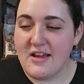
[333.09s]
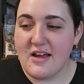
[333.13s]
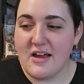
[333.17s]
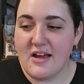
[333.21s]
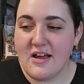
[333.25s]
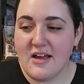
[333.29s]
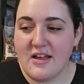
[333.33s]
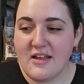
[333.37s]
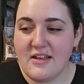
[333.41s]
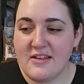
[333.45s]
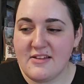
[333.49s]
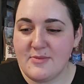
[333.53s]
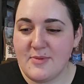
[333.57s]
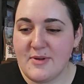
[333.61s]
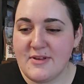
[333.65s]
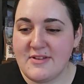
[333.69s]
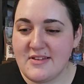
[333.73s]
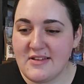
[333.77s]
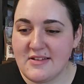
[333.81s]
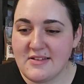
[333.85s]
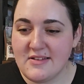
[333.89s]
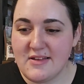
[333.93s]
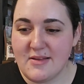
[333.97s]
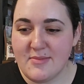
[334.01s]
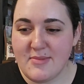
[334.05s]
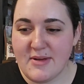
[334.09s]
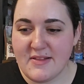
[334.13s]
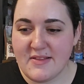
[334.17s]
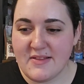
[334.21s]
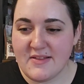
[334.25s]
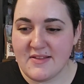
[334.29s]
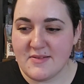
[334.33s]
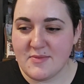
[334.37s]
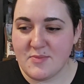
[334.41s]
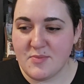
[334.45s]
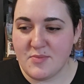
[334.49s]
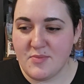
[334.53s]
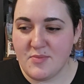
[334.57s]
Uh, it's basically about
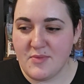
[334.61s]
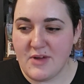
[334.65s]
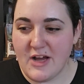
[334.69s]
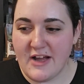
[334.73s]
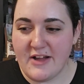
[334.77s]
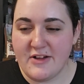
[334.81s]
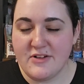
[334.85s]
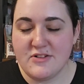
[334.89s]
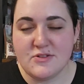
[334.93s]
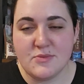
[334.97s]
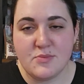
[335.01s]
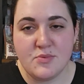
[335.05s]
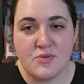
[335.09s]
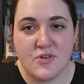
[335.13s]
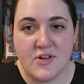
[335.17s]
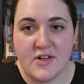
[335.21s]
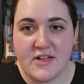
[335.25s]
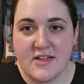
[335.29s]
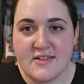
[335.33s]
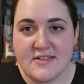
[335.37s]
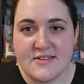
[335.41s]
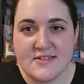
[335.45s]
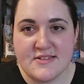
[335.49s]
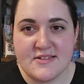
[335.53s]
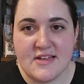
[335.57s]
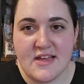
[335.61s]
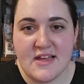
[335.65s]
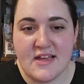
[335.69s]
this guy who's a priest